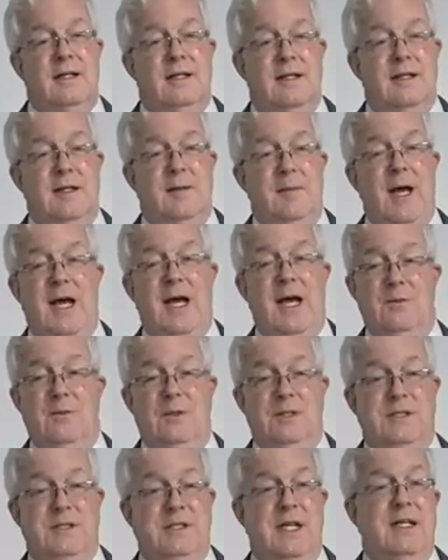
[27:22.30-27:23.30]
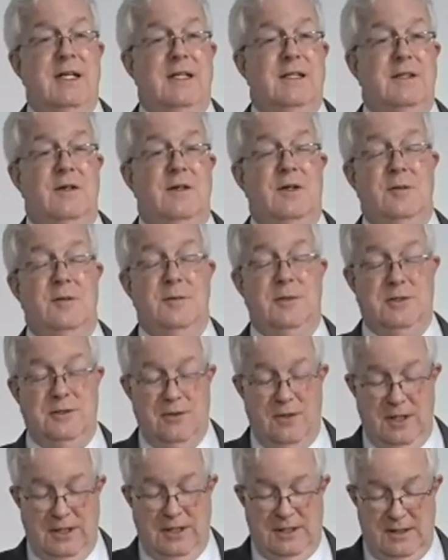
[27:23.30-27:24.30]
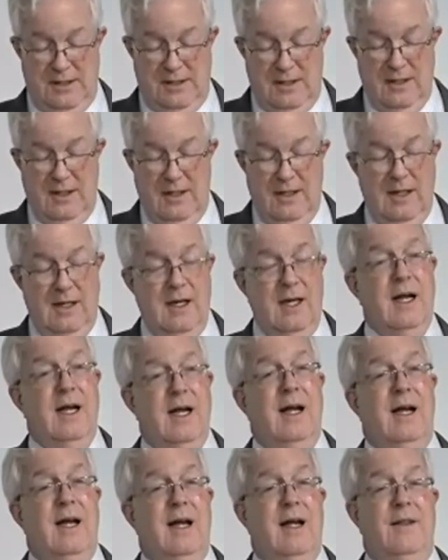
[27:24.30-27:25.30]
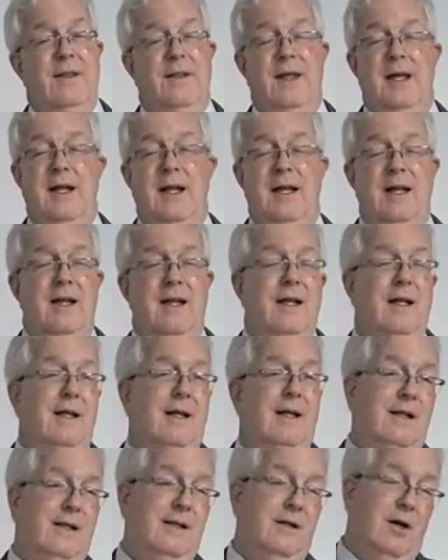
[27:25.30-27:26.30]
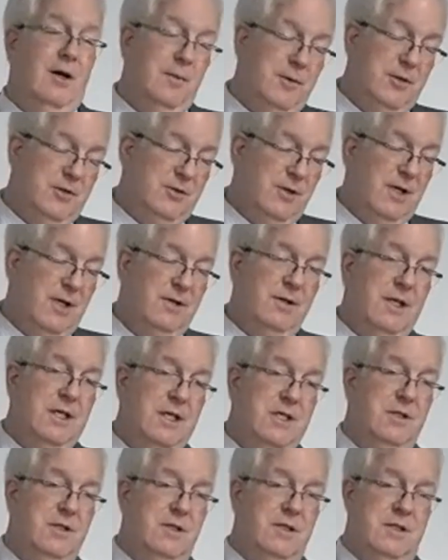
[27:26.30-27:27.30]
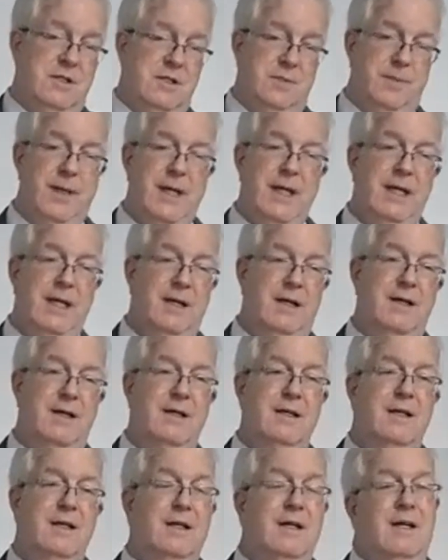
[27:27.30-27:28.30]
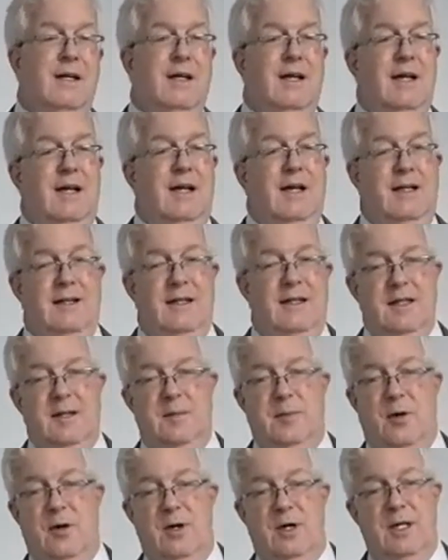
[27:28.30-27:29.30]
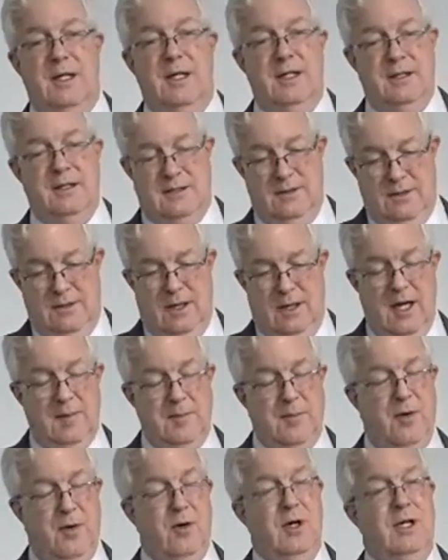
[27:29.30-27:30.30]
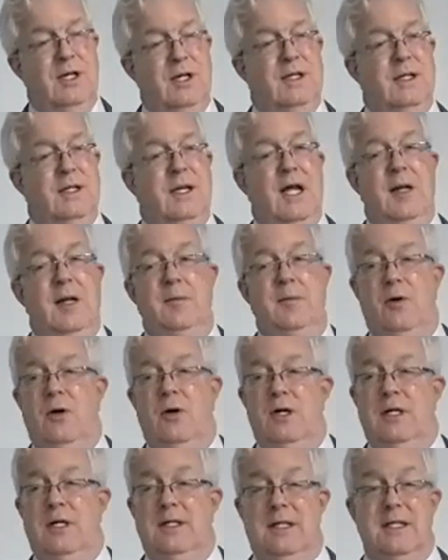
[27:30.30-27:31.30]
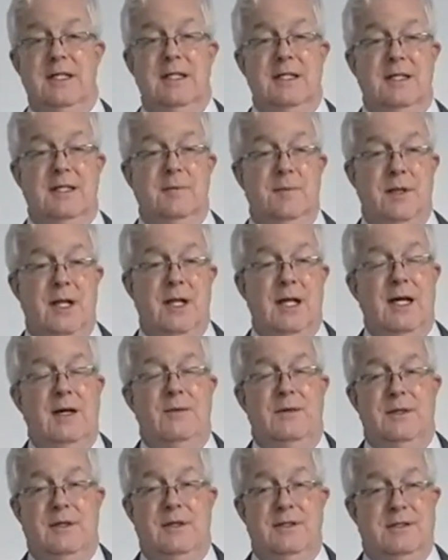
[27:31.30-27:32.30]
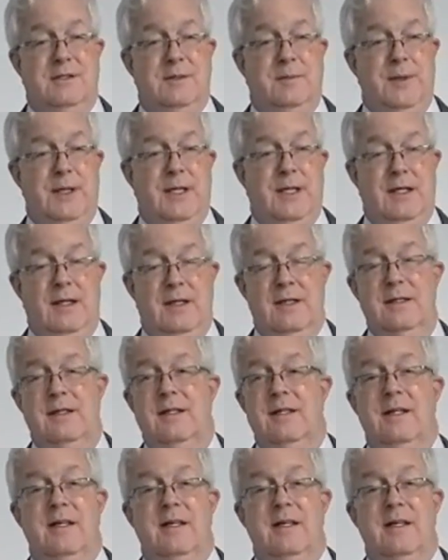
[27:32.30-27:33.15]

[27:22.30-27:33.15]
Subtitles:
the matter was sent to arbitration, and then the arbitrator issued a subpoena, and then the party to a non-party and the non-party didn't comply with the subpoena,